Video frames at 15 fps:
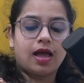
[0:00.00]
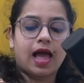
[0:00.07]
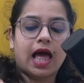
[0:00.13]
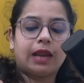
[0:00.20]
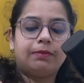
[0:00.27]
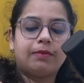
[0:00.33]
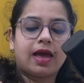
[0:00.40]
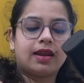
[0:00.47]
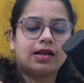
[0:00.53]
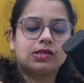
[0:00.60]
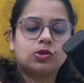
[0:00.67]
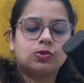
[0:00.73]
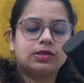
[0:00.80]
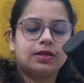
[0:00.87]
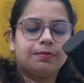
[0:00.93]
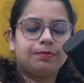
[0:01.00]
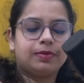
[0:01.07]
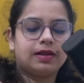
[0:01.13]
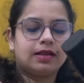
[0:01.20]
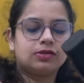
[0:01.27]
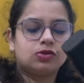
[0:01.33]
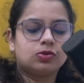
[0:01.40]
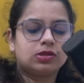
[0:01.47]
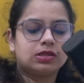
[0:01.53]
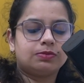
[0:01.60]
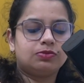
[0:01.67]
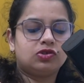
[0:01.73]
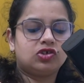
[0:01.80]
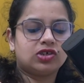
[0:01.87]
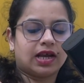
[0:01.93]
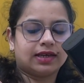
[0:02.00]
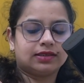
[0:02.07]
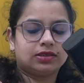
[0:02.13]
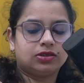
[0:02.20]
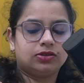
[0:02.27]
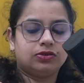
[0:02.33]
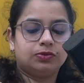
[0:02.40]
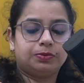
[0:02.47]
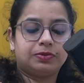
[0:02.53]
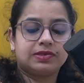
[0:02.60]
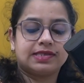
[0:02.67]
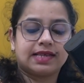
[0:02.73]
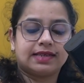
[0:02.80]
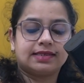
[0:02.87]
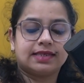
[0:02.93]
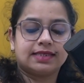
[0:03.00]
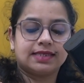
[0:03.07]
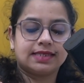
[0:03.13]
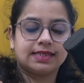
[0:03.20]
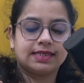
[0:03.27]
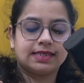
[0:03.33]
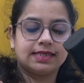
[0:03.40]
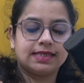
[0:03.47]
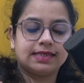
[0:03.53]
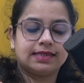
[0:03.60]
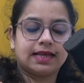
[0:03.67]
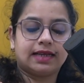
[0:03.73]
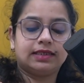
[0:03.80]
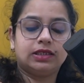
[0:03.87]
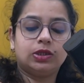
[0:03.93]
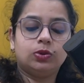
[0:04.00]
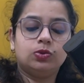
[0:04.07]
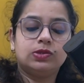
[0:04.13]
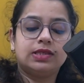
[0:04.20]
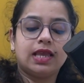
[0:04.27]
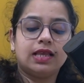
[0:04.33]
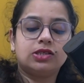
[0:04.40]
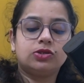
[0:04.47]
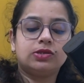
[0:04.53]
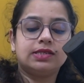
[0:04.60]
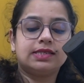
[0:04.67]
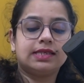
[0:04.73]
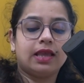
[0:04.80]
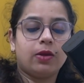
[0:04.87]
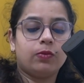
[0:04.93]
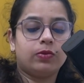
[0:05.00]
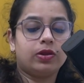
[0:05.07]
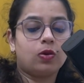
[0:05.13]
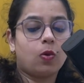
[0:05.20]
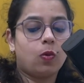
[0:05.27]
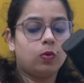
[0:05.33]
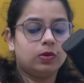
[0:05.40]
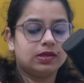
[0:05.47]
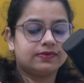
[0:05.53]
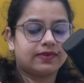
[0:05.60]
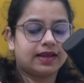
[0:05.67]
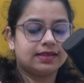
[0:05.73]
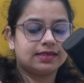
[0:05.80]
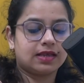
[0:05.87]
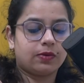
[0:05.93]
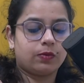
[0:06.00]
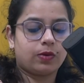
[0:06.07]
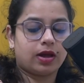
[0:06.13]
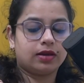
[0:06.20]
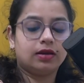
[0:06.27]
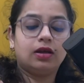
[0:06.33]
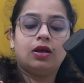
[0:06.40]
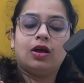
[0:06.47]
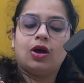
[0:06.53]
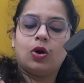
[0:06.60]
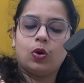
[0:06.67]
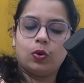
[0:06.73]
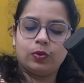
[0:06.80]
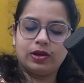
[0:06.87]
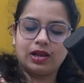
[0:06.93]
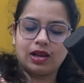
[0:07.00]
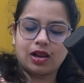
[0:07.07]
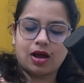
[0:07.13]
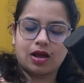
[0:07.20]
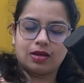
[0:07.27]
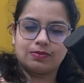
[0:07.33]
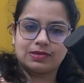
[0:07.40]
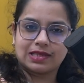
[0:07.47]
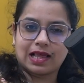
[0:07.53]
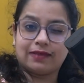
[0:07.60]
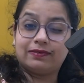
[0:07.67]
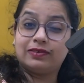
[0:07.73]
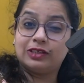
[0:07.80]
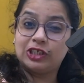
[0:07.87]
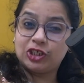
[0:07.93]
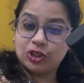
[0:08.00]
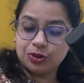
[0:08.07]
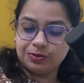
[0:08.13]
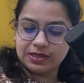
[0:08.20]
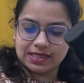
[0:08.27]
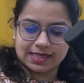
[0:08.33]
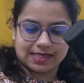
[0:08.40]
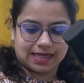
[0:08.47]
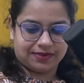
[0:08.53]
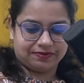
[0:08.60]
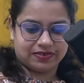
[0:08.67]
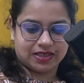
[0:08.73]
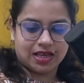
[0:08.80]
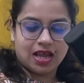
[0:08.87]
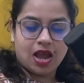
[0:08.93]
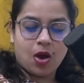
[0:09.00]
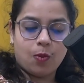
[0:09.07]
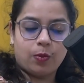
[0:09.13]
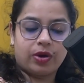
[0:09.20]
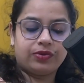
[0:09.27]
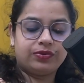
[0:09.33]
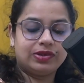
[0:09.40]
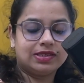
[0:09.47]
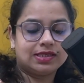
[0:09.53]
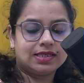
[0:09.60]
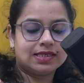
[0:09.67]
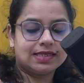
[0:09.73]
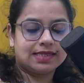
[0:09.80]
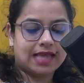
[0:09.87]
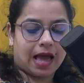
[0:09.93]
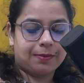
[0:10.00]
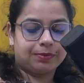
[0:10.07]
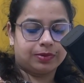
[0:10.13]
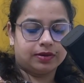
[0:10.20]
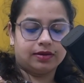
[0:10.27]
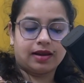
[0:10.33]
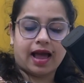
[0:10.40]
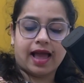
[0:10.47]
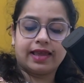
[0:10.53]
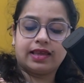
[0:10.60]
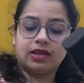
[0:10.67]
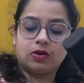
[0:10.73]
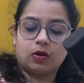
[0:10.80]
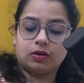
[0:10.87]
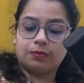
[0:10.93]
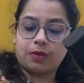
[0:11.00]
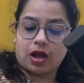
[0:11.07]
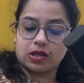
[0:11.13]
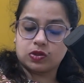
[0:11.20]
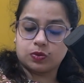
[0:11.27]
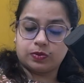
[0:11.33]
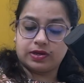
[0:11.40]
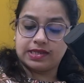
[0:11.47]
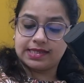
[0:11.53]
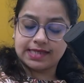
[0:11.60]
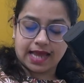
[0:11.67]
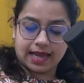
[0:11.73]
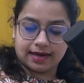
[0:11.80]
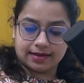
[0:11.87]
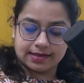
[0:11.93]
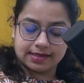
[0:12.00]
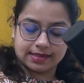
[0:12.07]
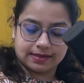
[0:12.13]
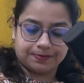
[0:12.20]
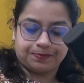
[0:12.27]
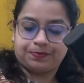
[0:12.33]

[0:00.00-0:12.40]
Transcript: And men are so simple and so subject to present necessities that he who seeks to deceive will always find someone who will allow himself to be deceived. One recent example I cannot pass over in silence.